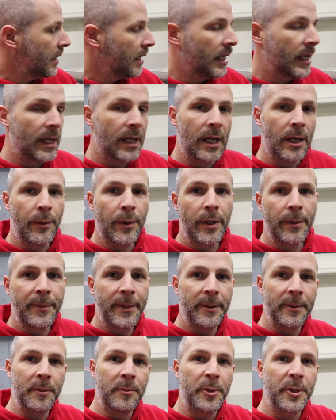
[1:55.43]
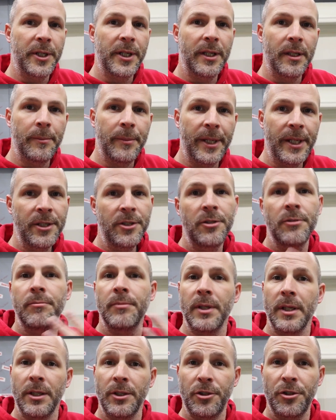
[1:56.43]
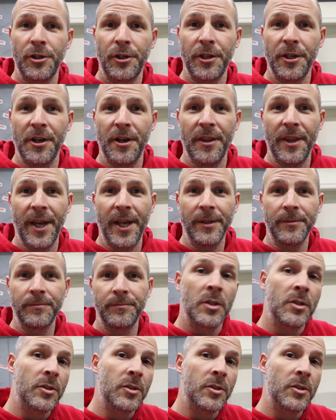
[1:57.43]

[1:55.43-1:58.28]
And I wanna be able to put it on the bench and show you all that.